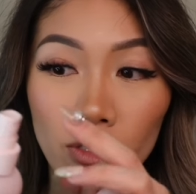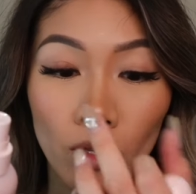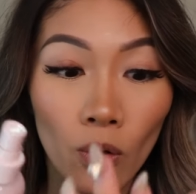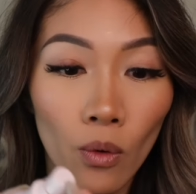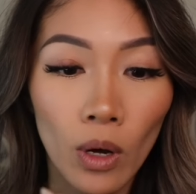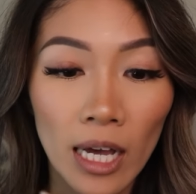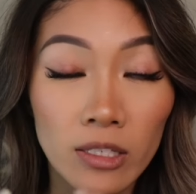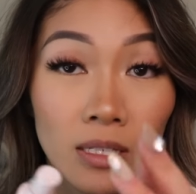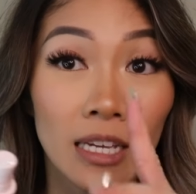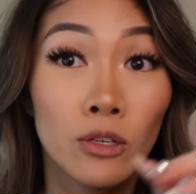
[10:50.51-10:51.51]
So
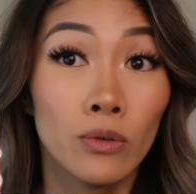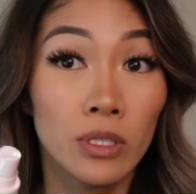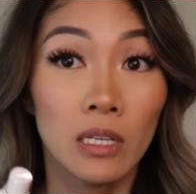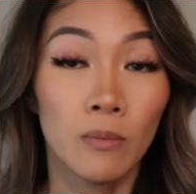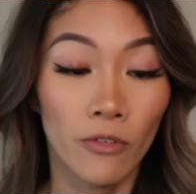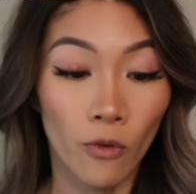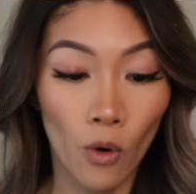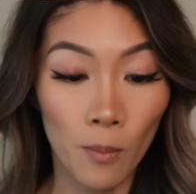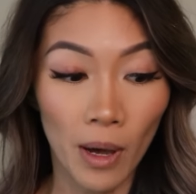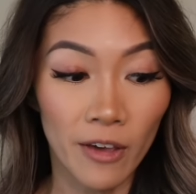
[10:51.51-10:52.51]
as you've seen
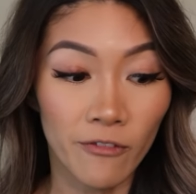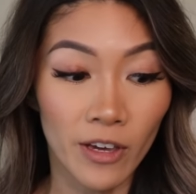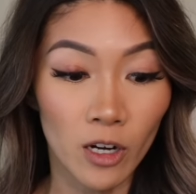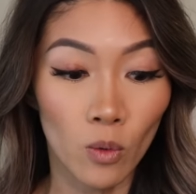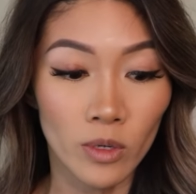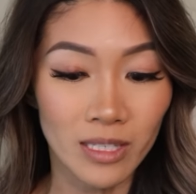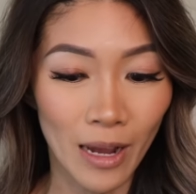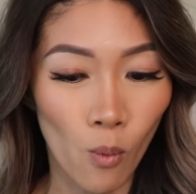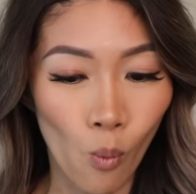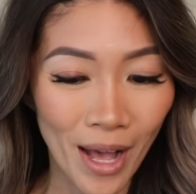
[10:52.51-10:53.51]
before, my finger was
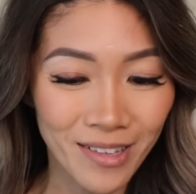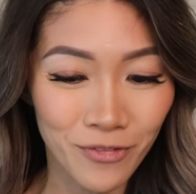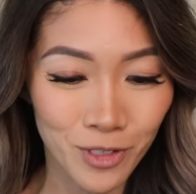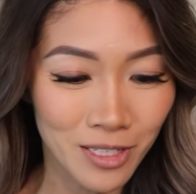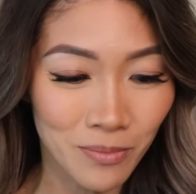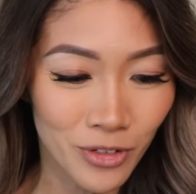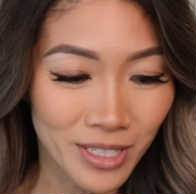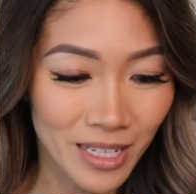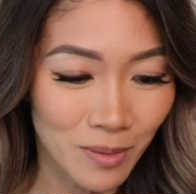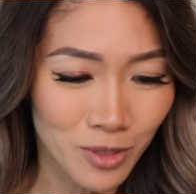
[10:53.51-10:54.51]
like wet for some
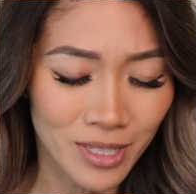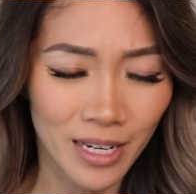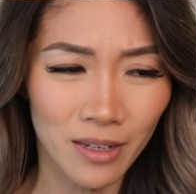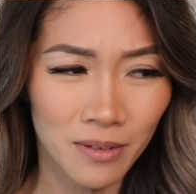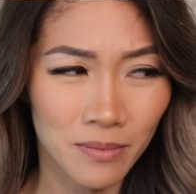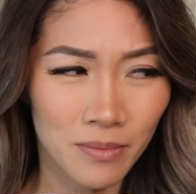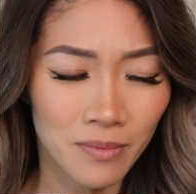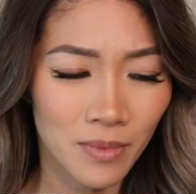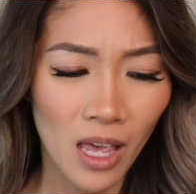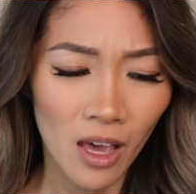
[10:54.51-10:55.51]
reason. I'm just like,
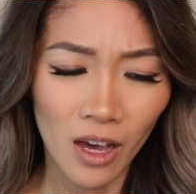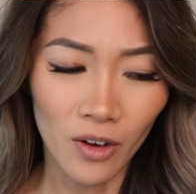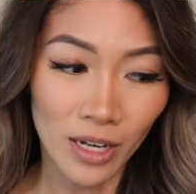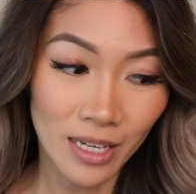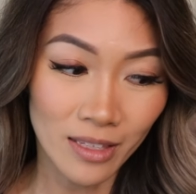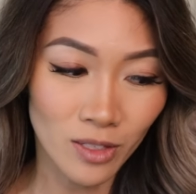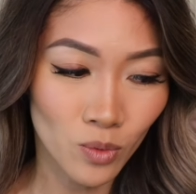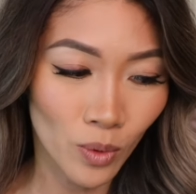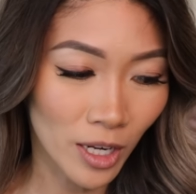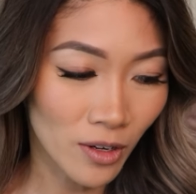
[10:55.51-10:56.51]
okay, this
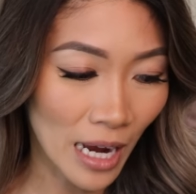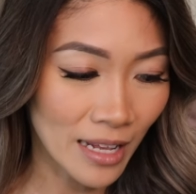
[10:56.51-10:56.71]
is weird.